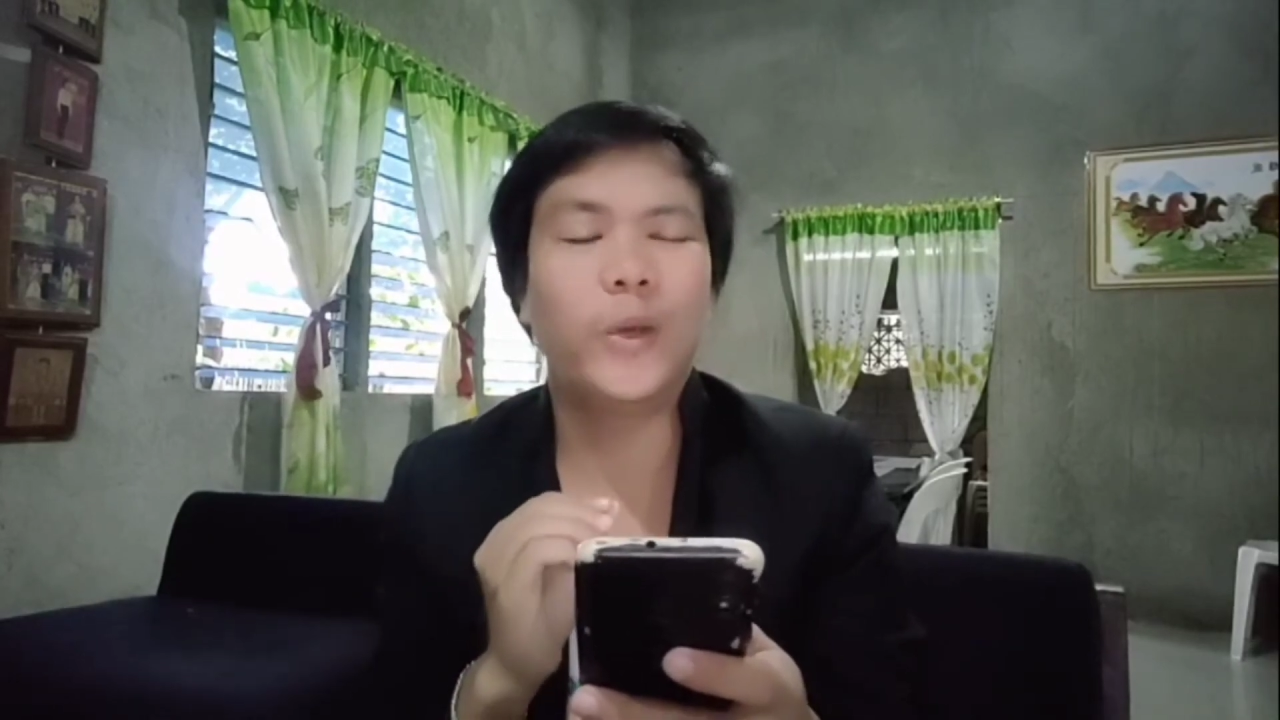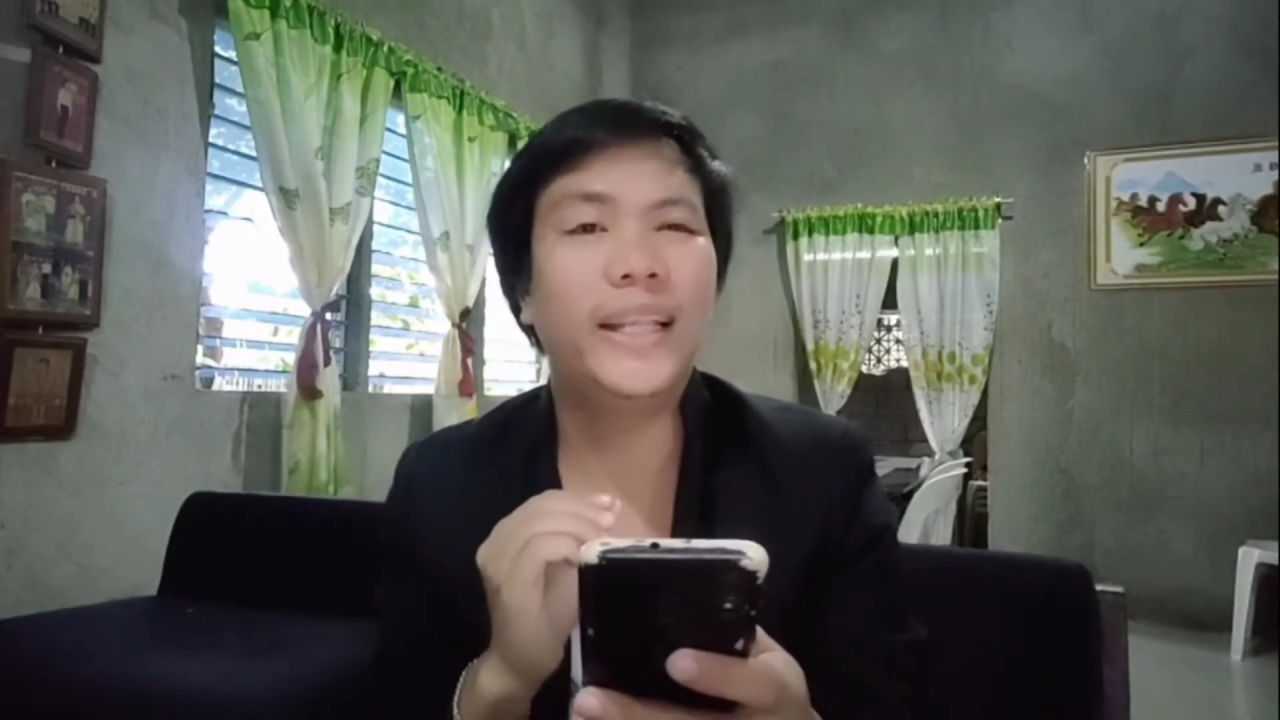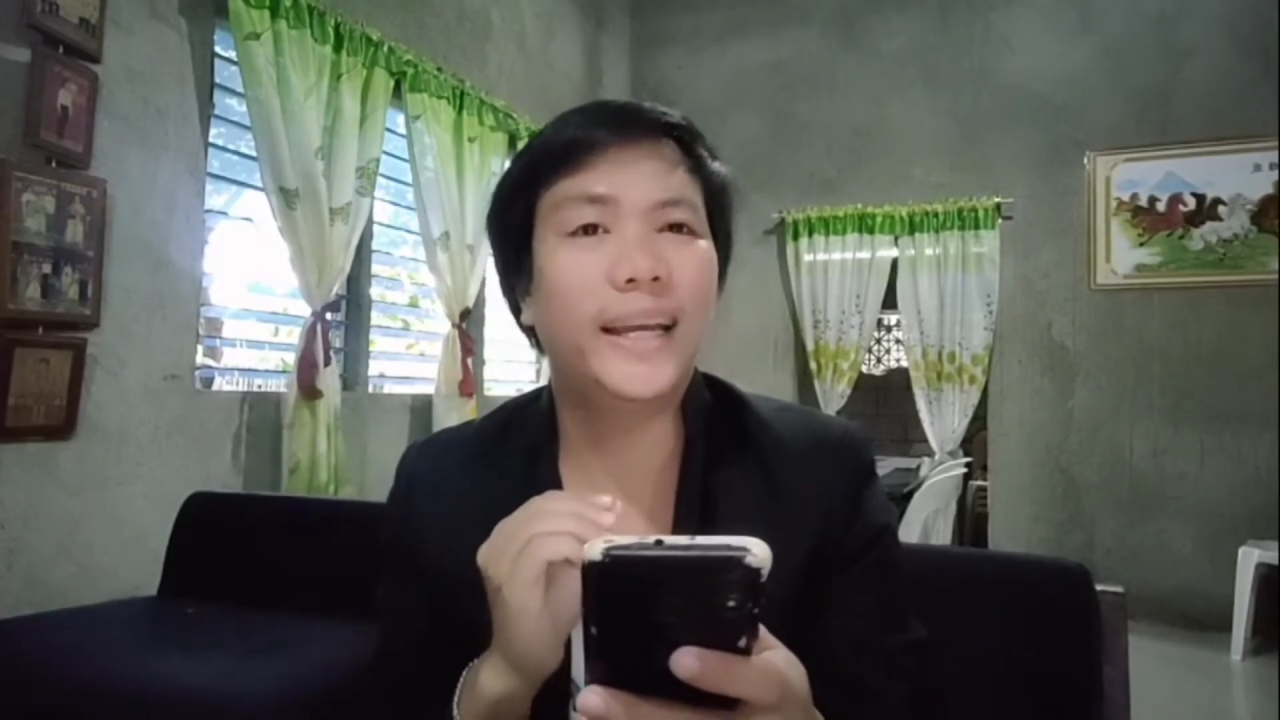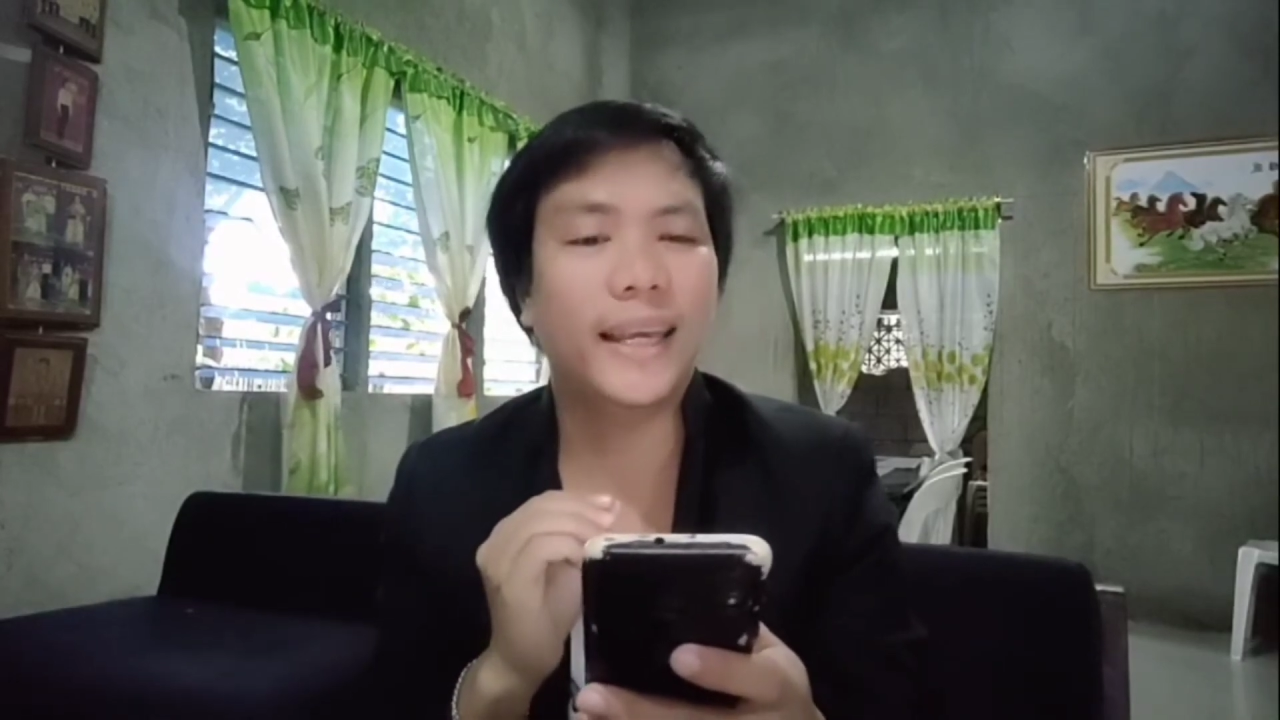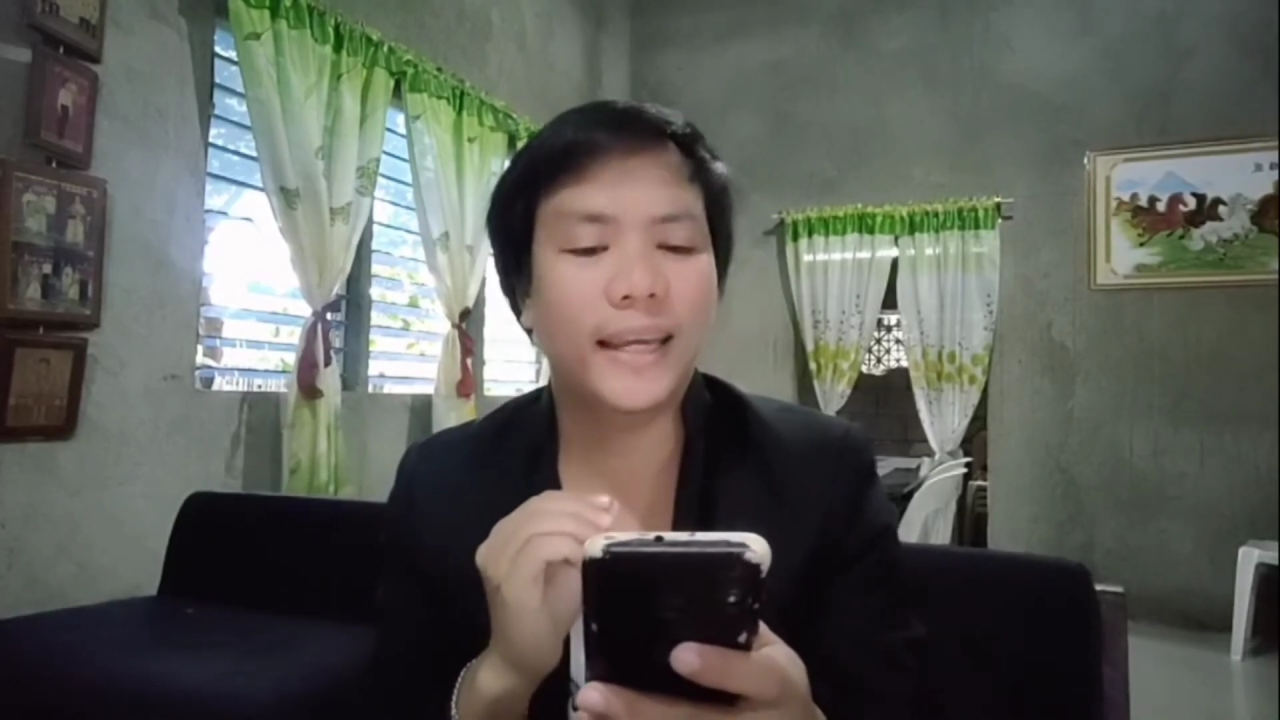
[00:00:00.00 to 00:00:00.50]

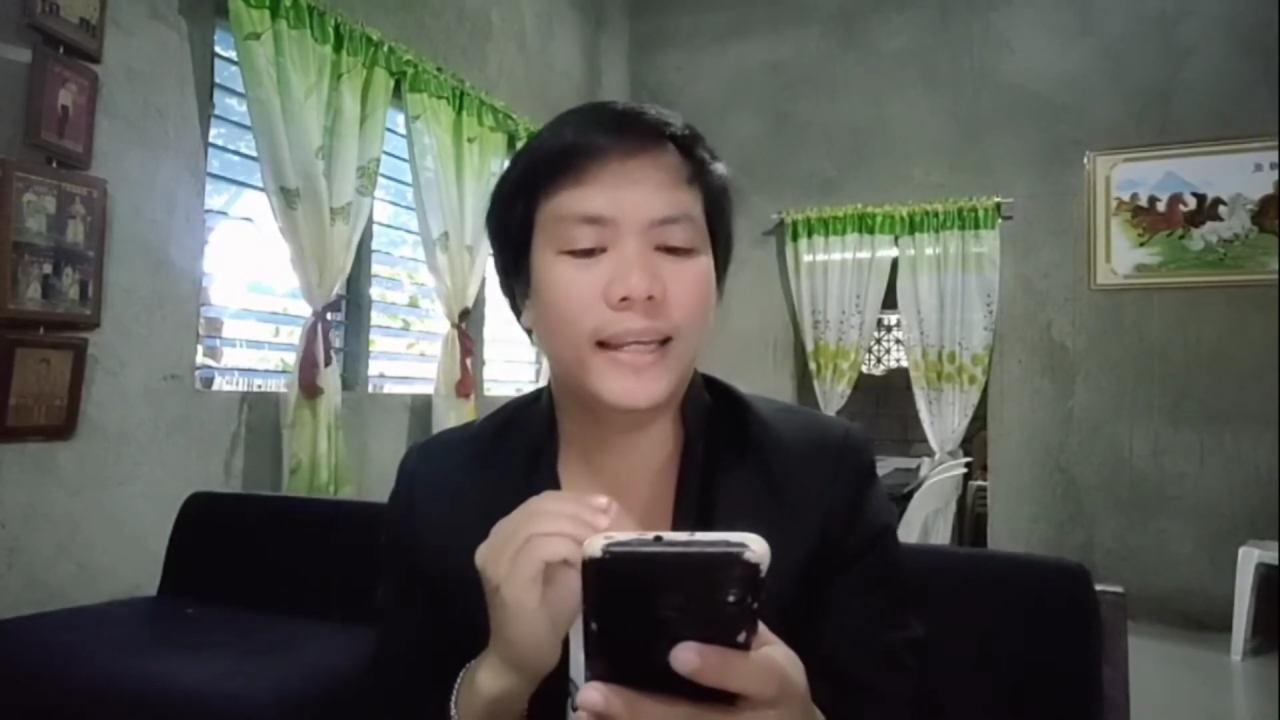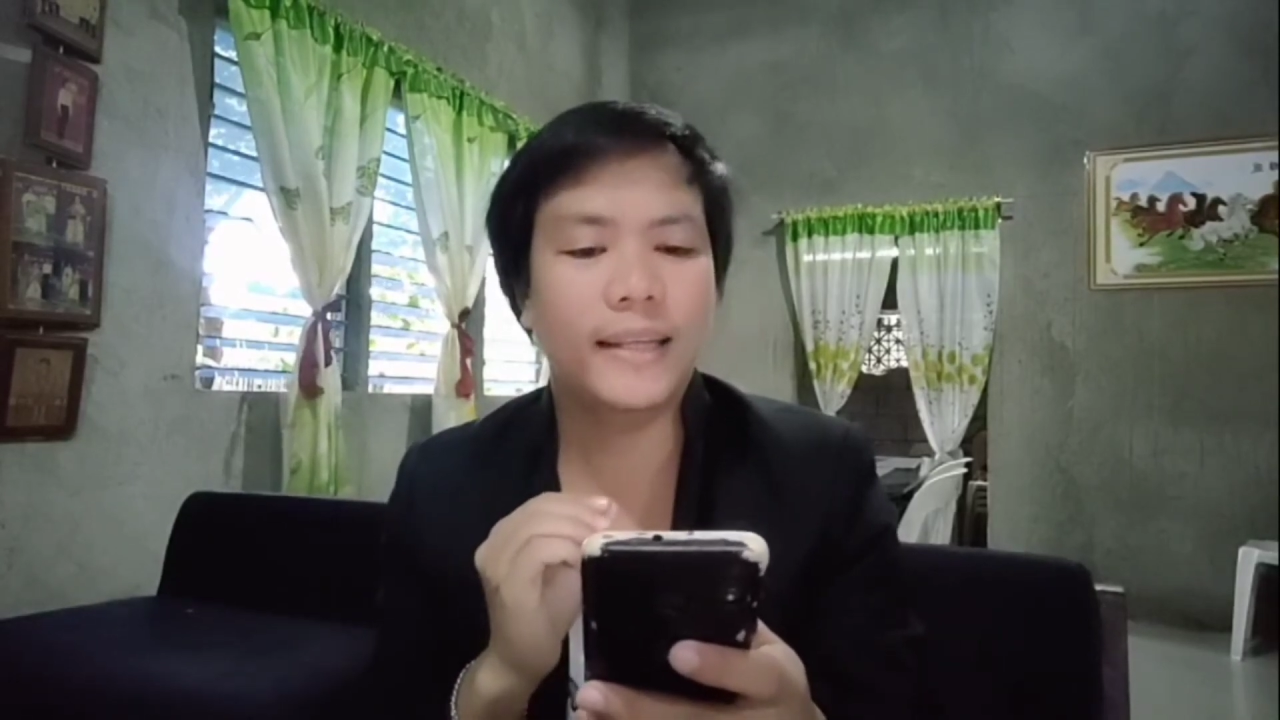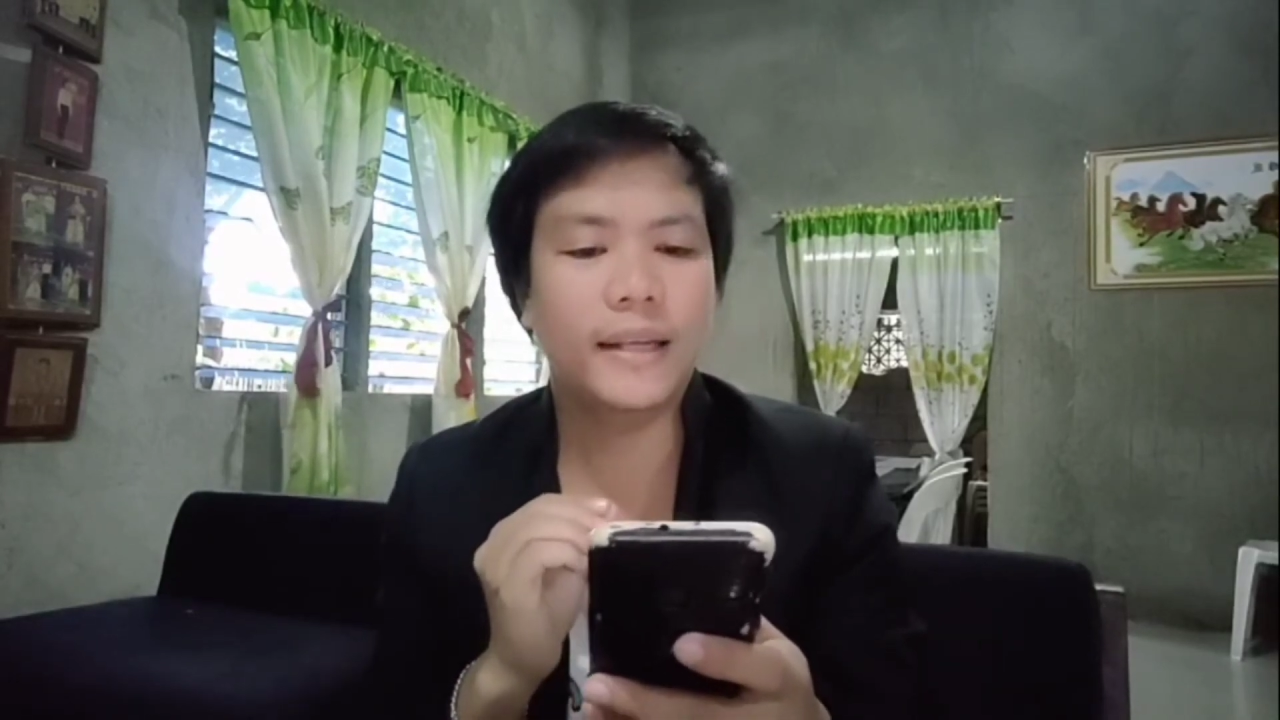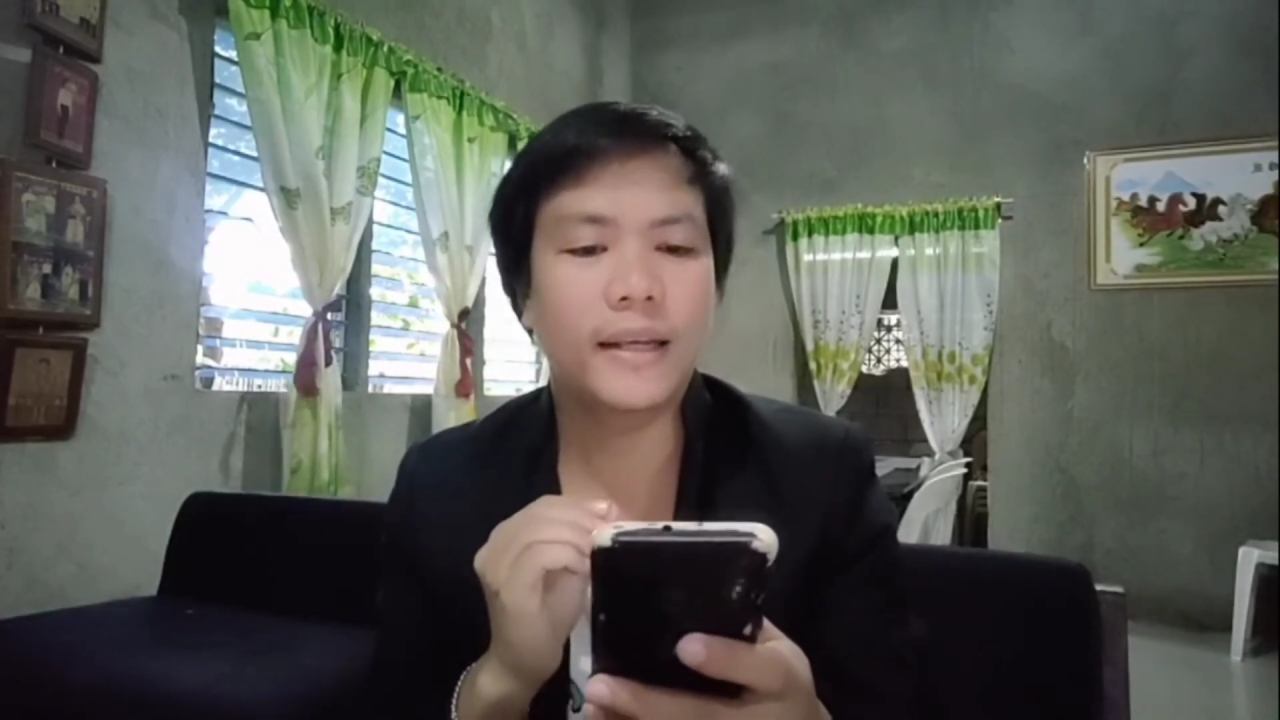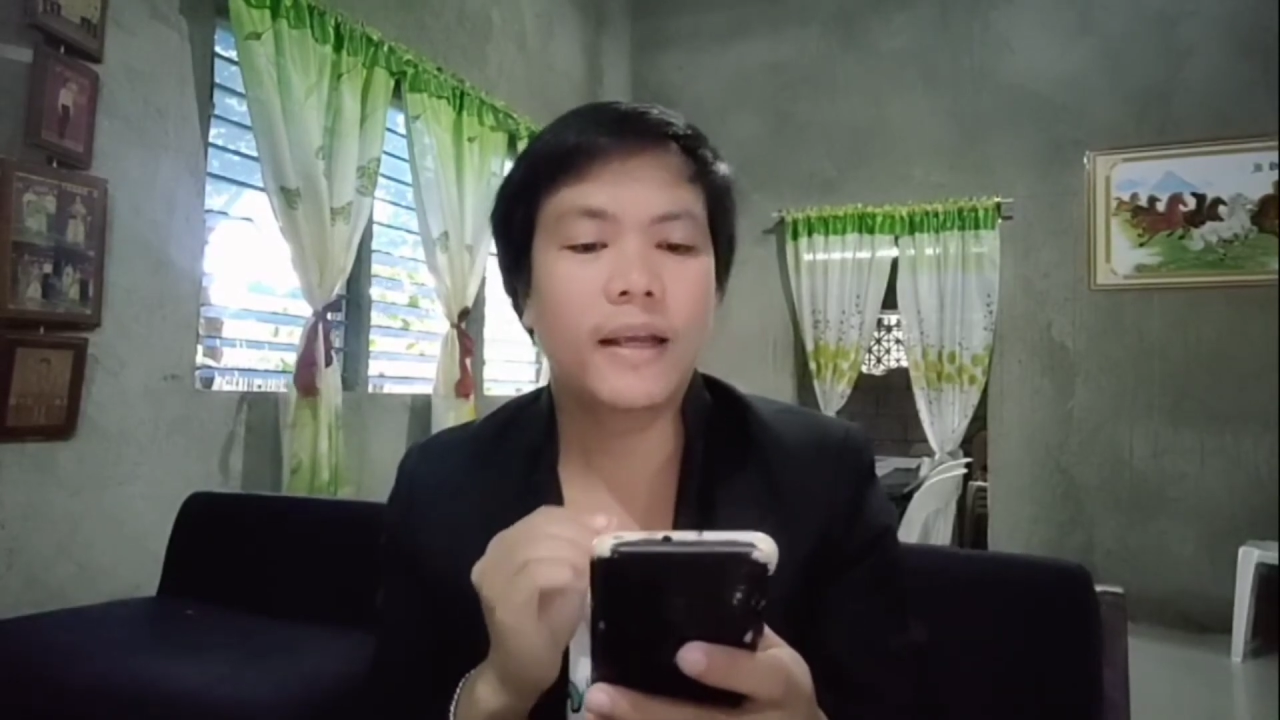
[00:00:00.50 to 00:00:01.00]
when the
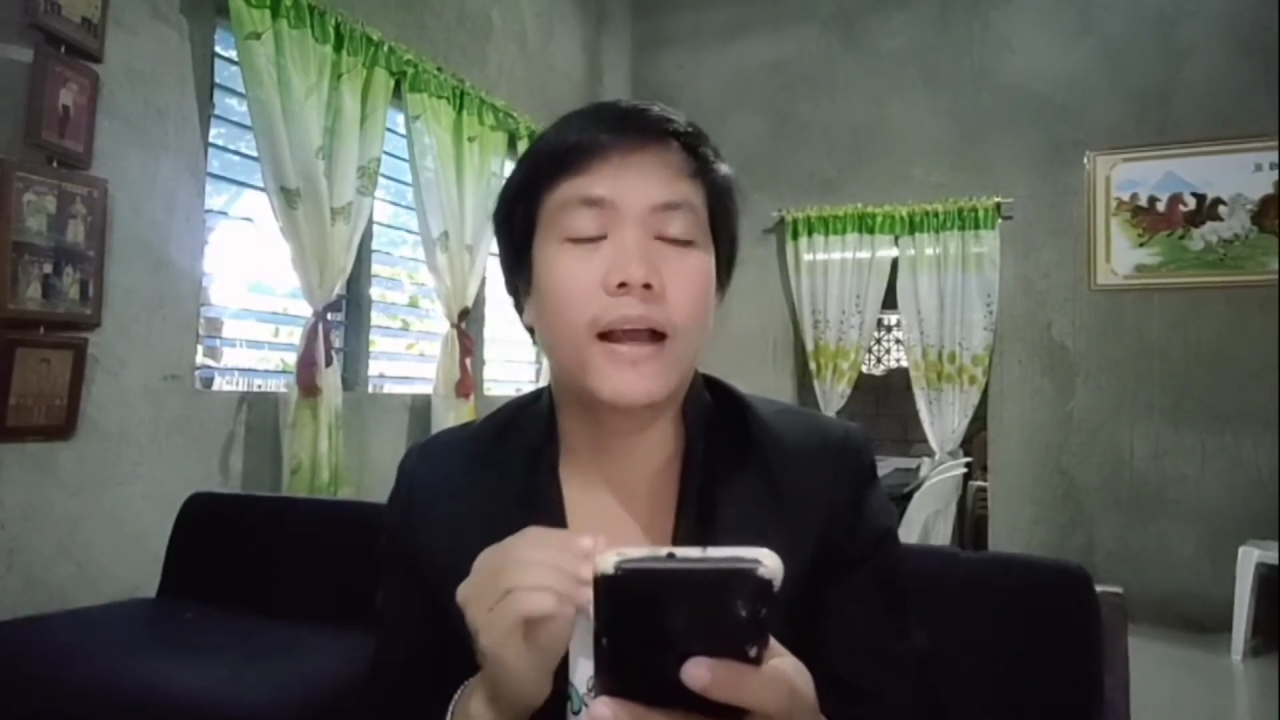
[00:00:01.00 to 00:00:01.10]
kids